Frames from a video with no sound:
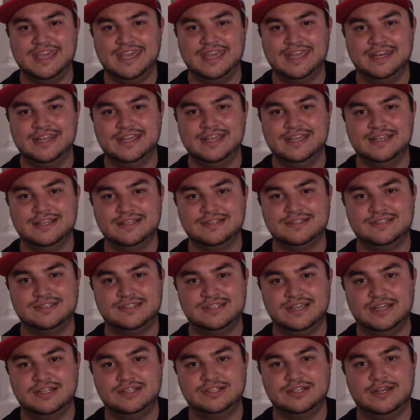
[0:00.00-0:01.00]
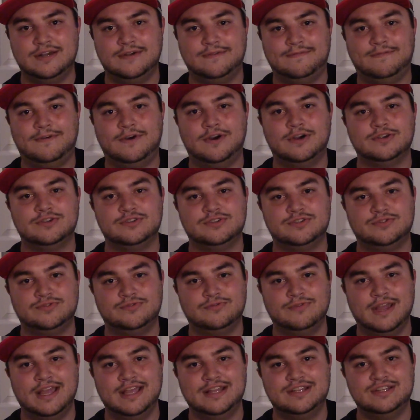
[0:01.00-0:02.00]
it is such a far
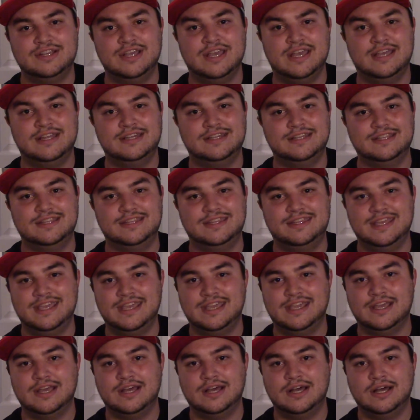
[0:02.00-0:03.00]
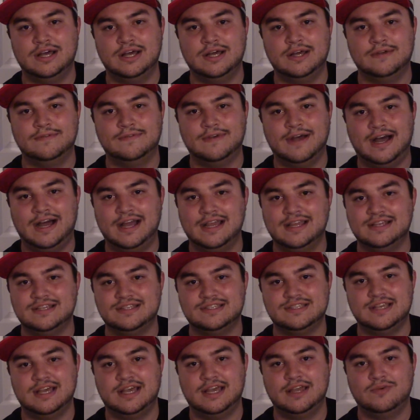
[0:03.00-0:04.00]
stretch to think of
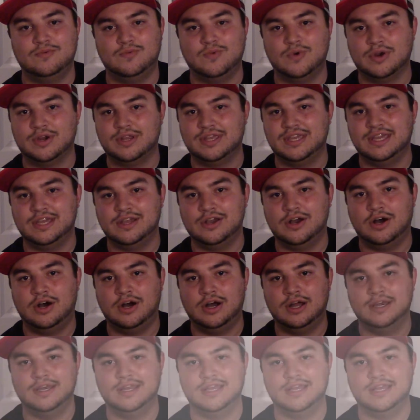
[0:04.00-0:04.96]
ISI working on